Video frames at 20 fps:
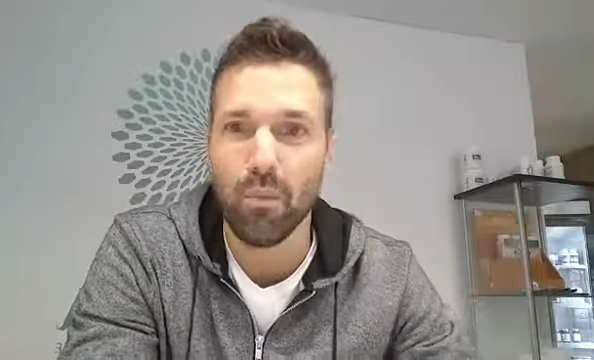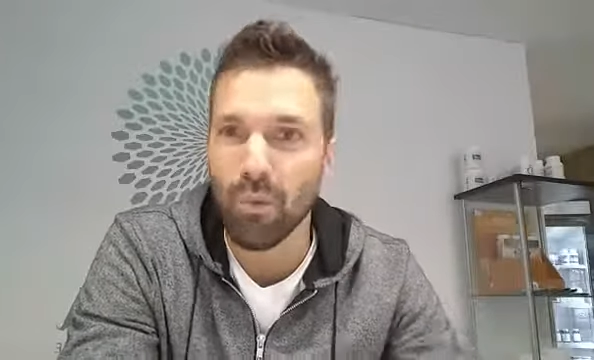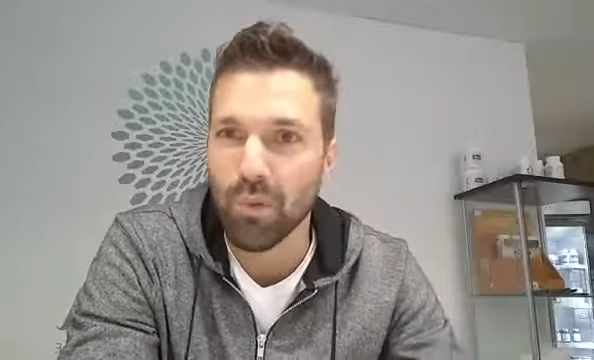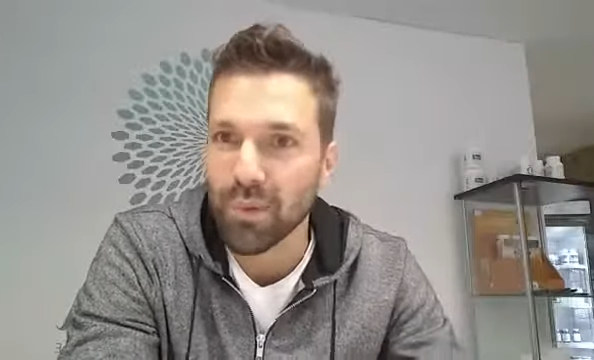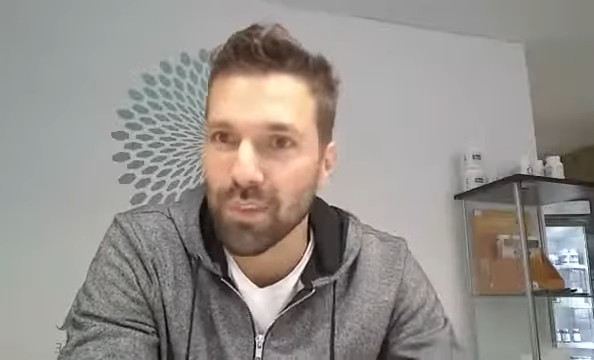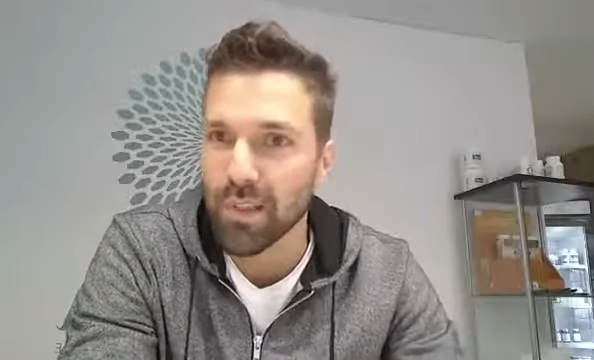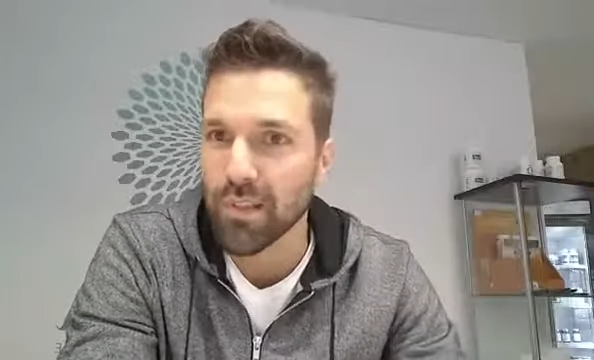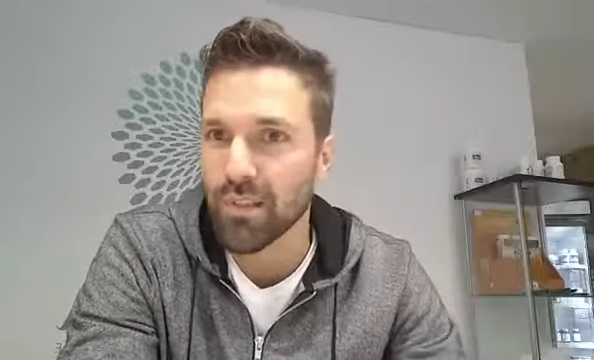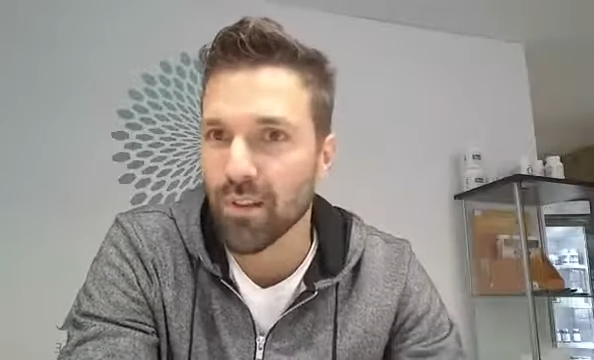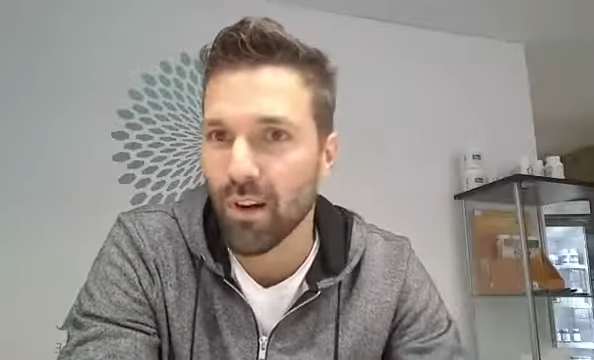Well,
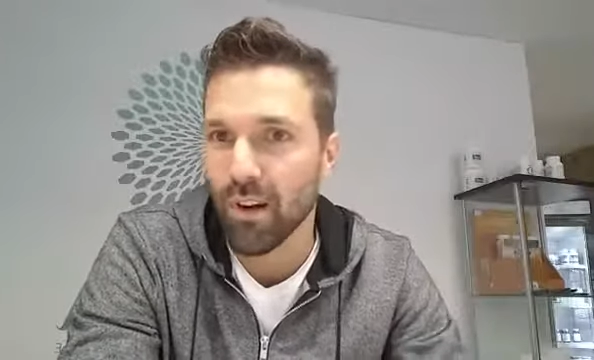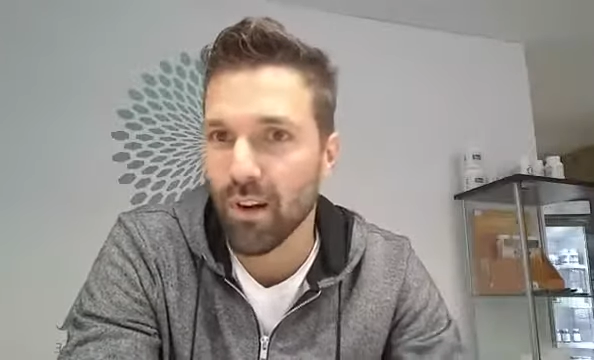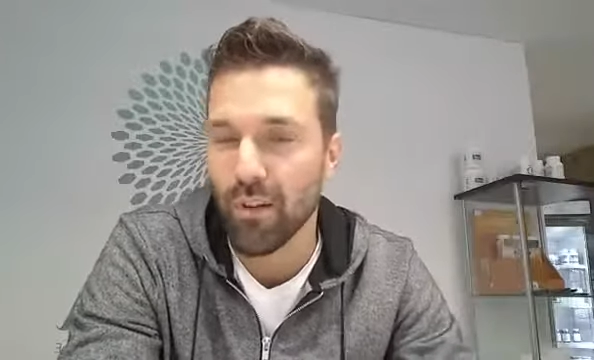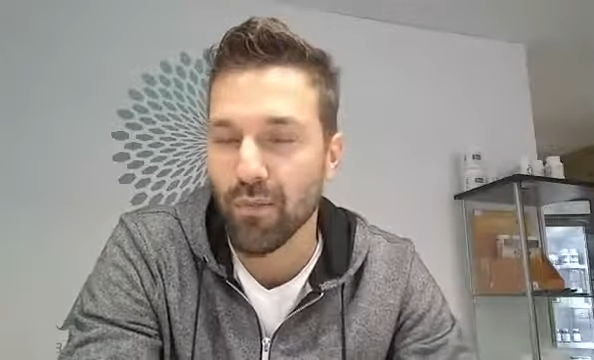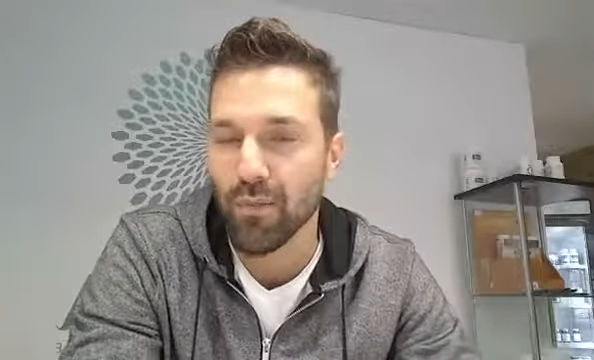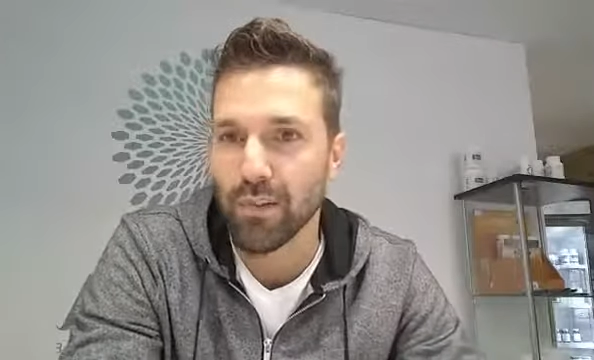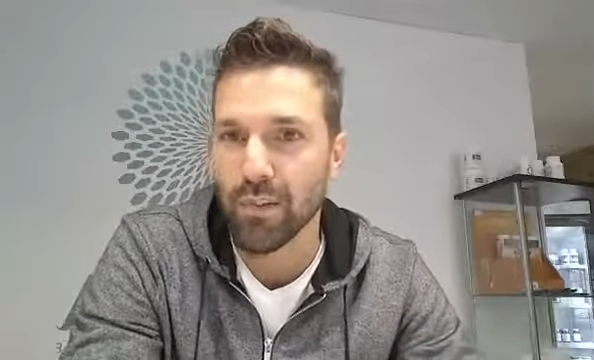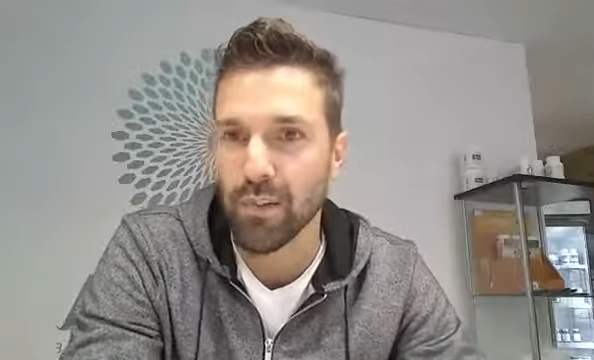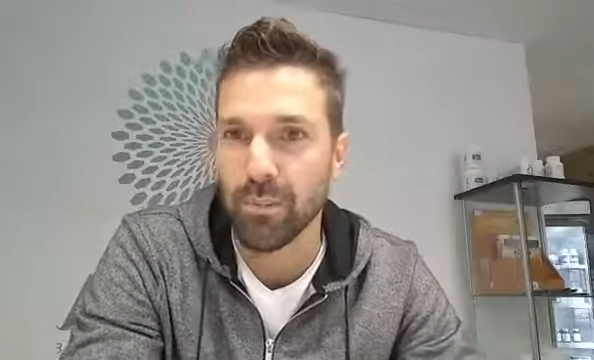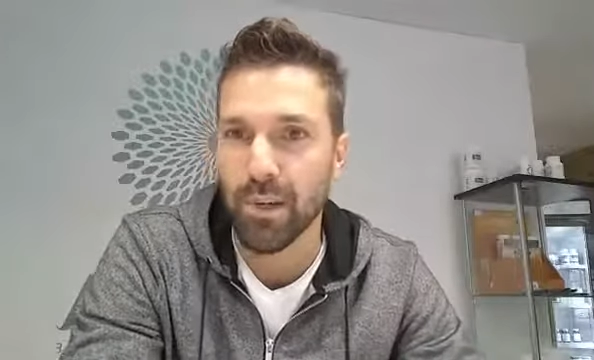let's start
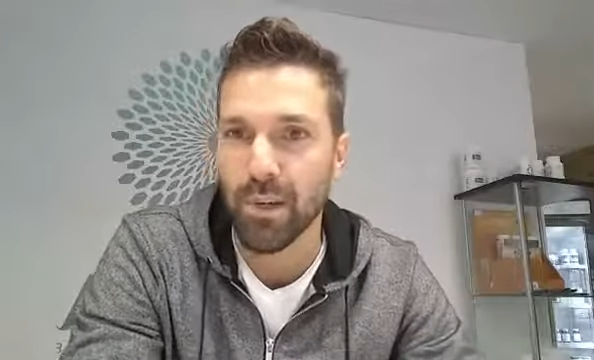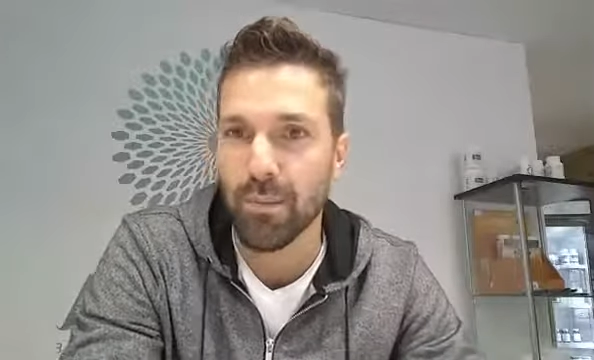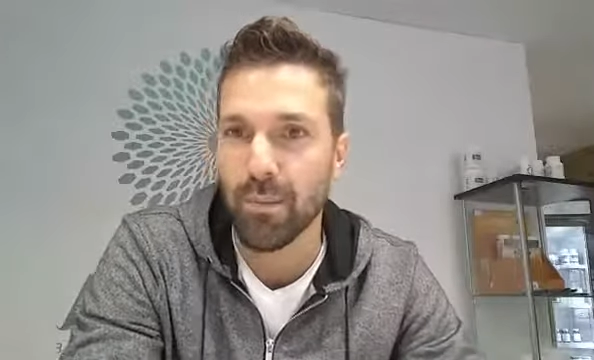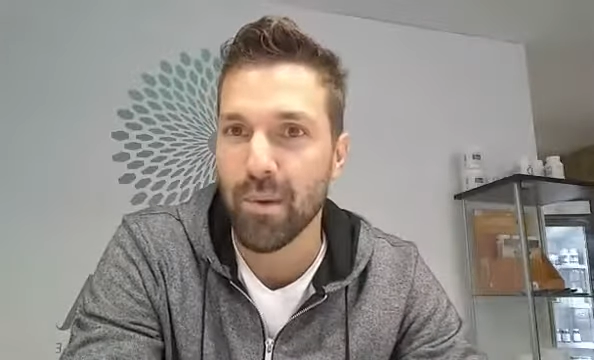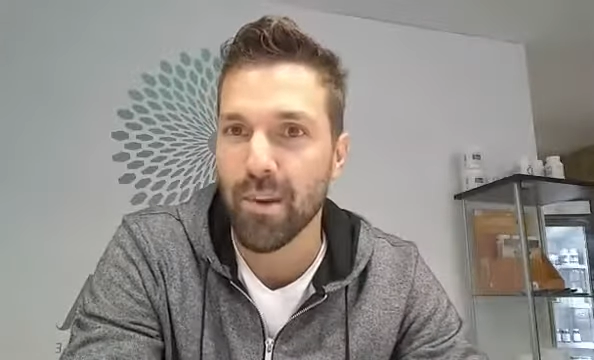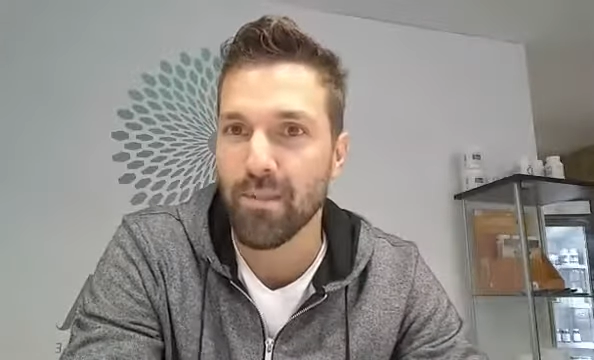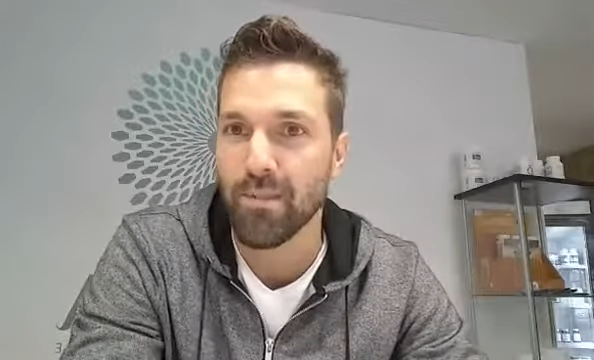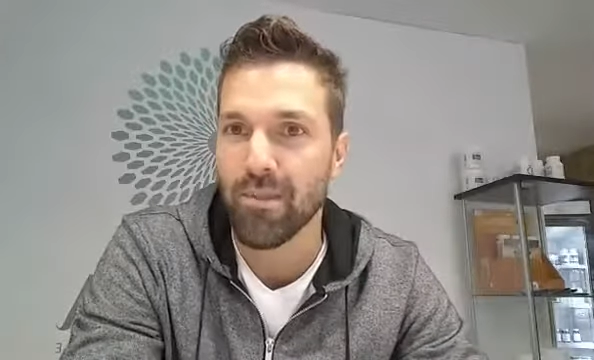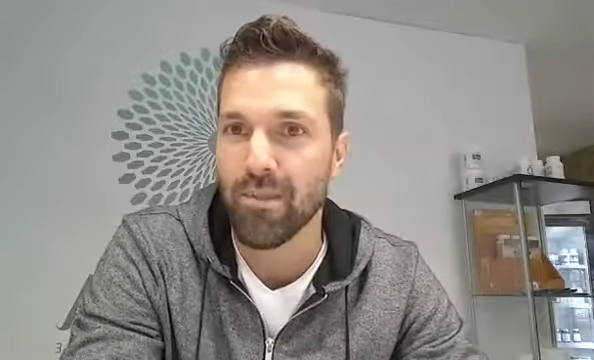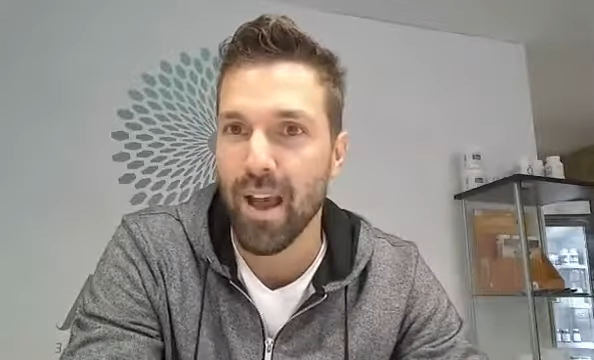off with some
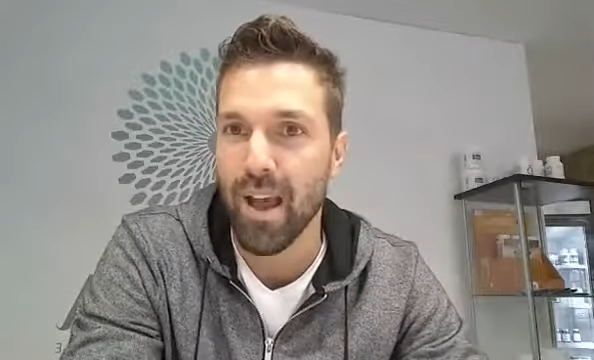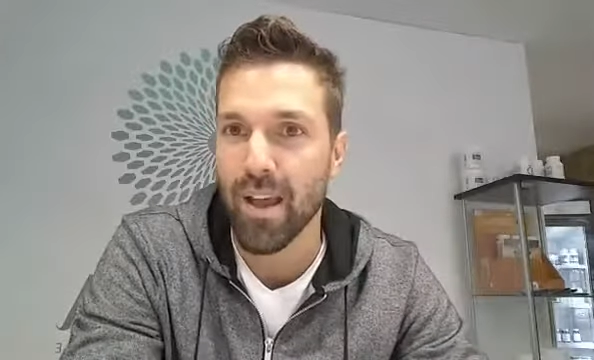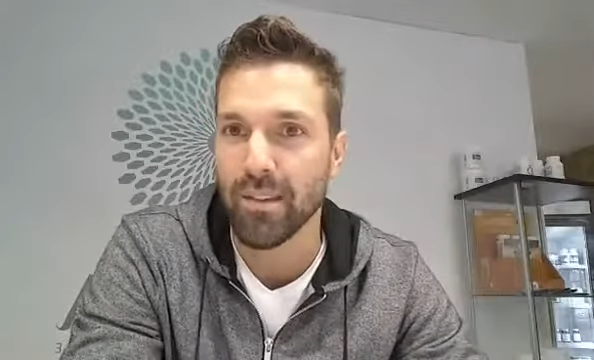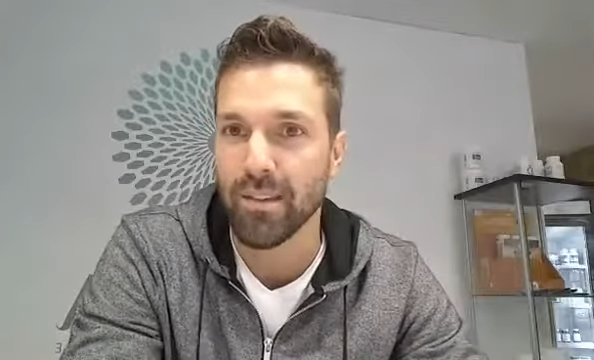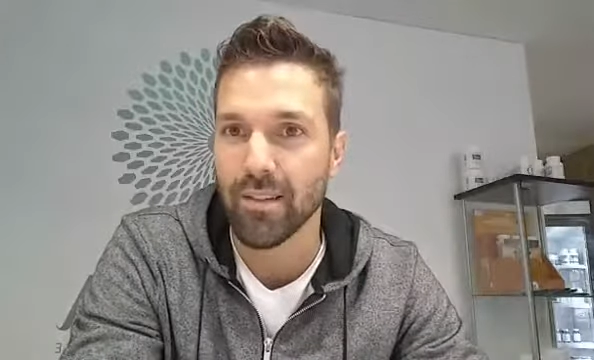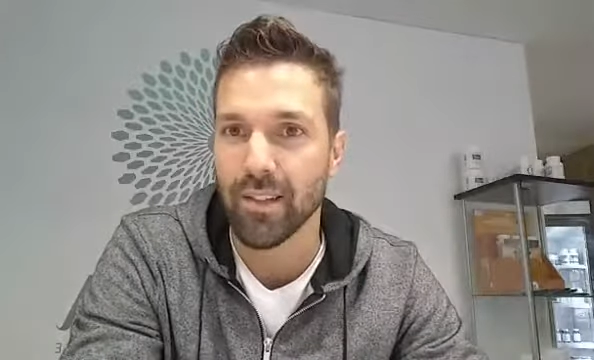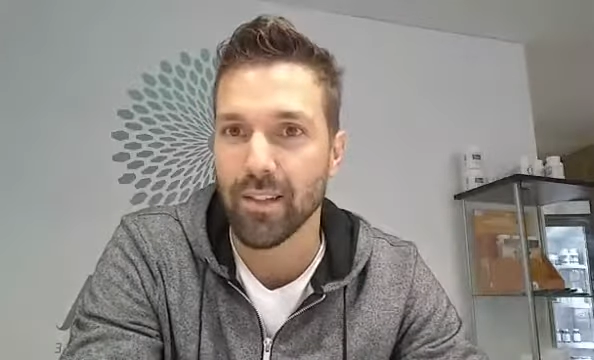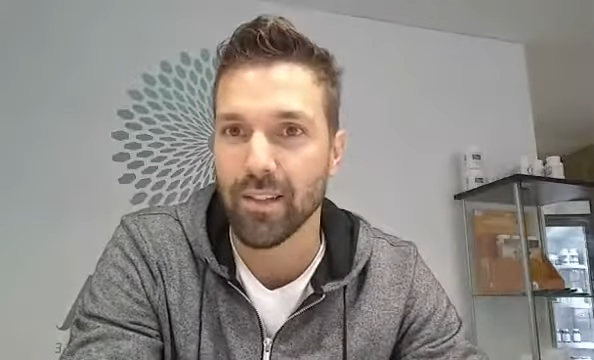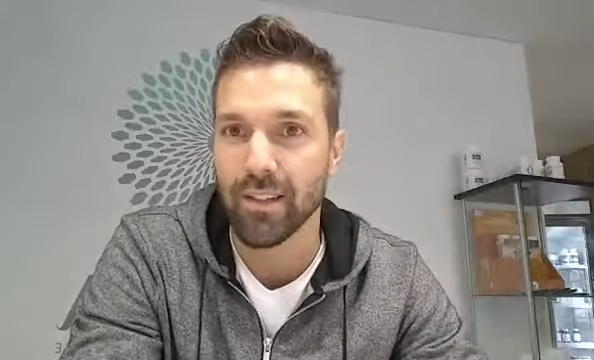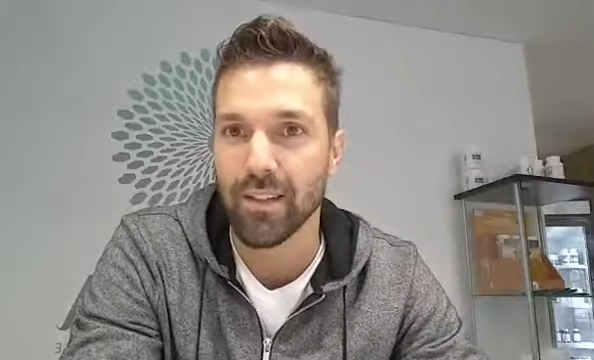intermittent
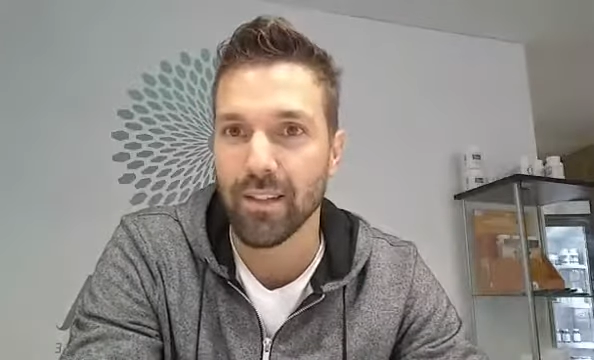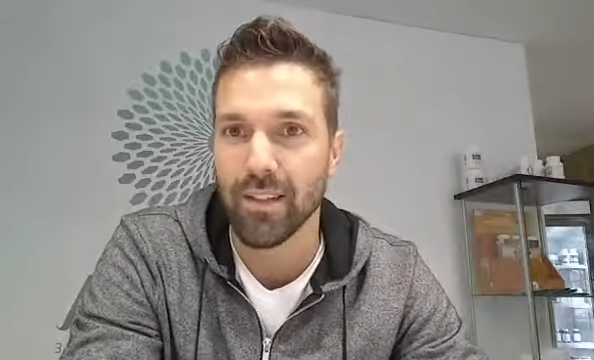fasting.